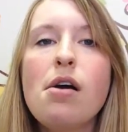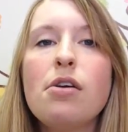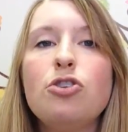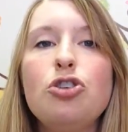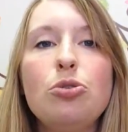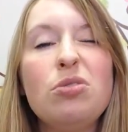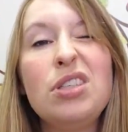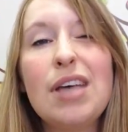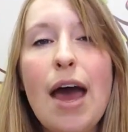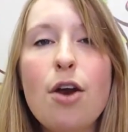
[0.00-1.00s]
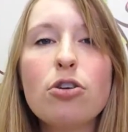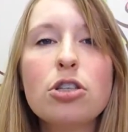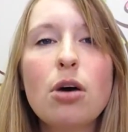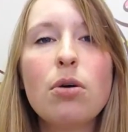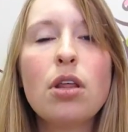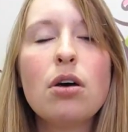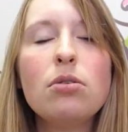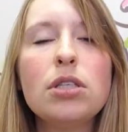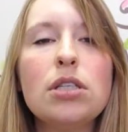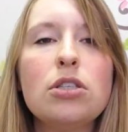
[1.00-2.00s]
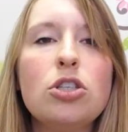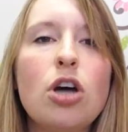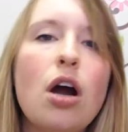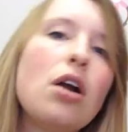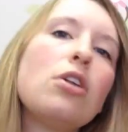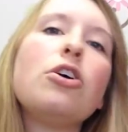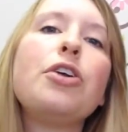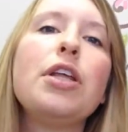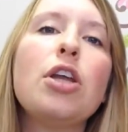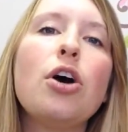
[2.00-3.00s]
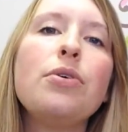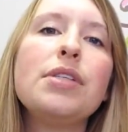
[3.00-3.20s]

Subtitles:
choose 10 or so of those and start learning those,